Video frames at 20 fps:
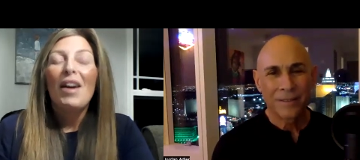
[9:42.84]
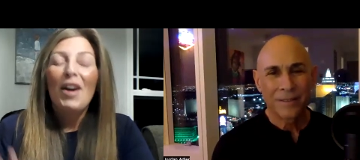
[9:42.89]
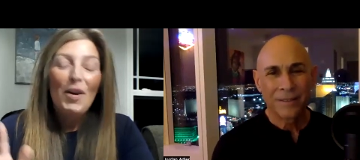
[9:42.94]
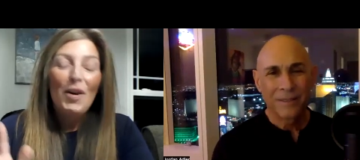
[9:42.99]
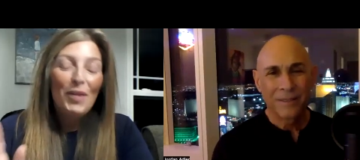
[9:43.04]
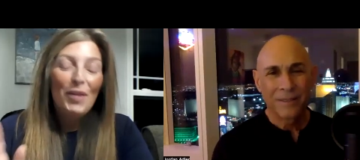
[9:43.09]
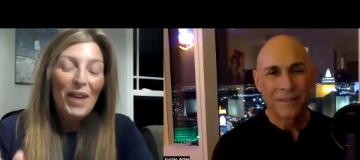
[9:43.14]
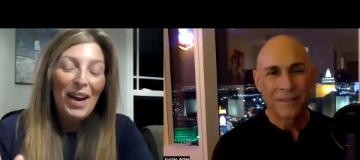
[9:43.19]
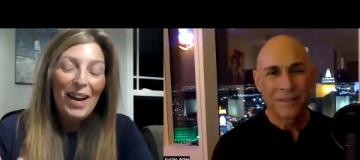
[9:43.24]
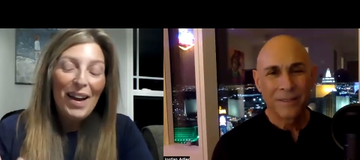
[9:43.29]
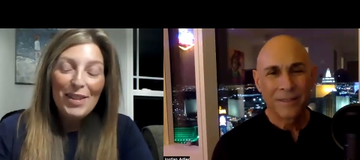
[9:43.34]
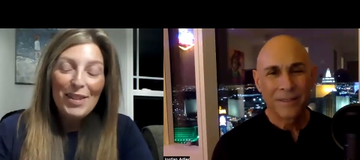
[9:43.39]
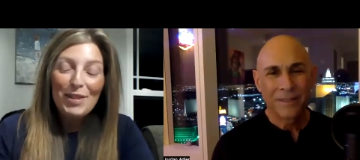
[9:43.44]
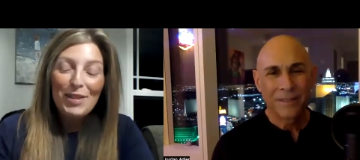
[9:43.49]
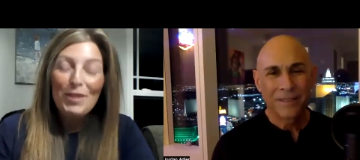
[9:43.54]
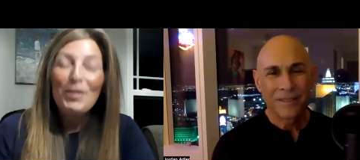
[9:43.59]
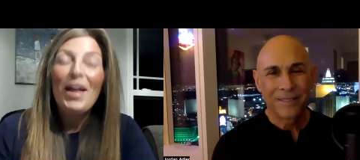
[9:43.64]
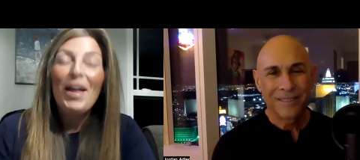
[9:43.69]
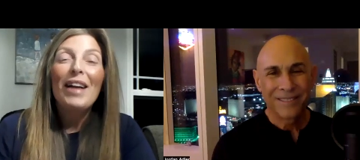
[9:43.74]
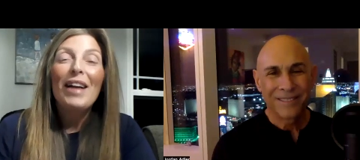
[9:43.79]
Speaker 1: Okay, so
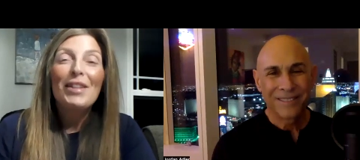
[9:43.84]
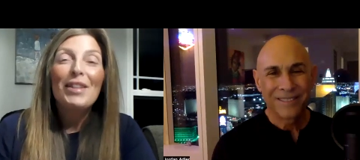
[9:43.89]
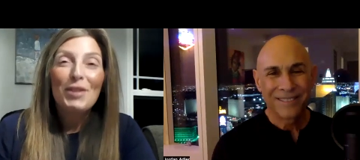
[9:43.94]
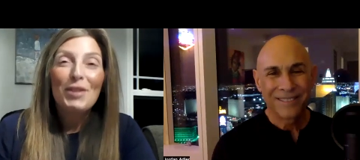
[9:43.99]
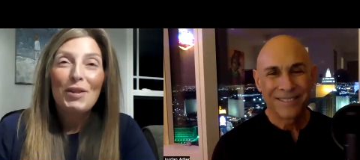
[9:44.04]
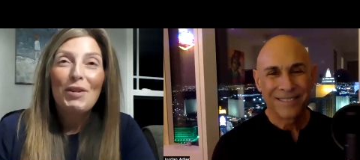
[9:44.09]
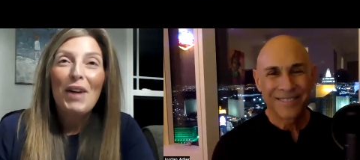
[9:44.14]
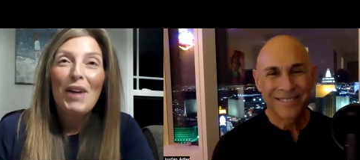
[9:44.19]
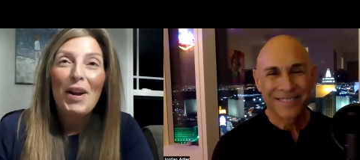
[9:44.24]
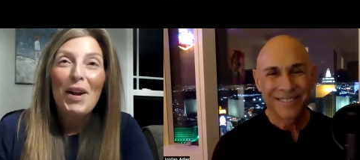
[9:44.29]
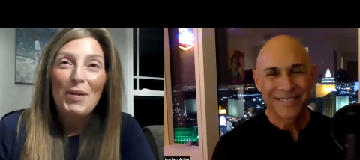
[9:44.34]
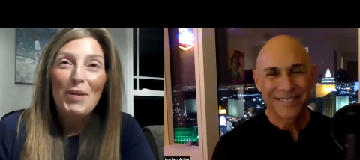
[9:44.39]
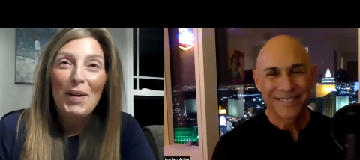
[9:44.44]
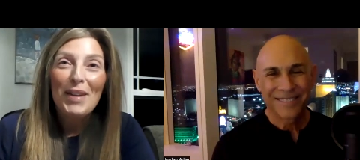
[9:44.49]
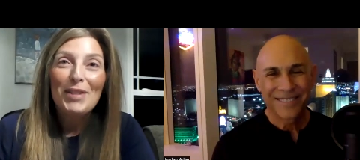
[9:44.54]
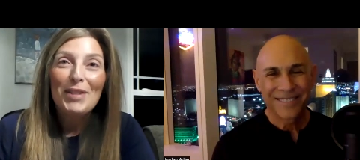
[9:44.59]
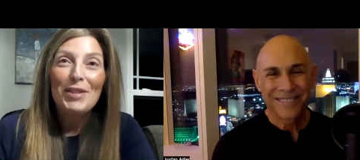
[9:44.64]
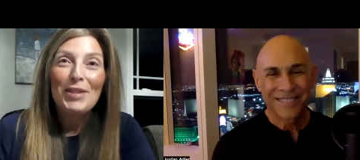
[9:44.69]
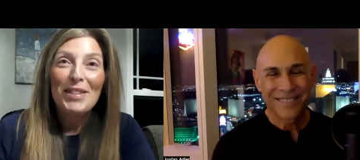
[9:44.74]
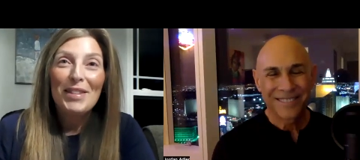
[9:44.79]
that is a great
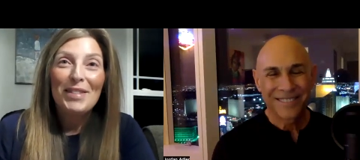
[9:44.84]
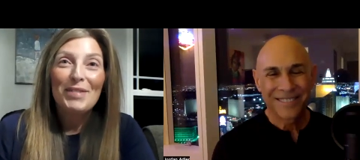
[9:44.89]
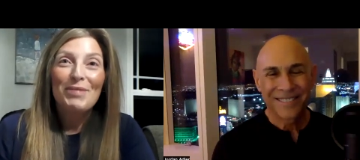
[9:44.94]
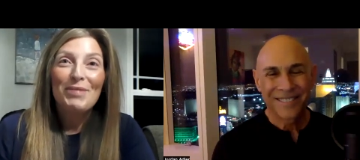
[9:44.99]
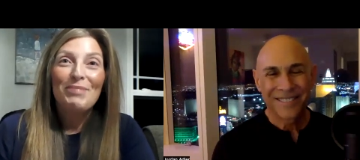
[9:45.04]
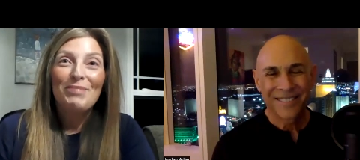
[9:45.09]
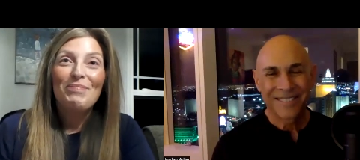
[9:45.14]
question.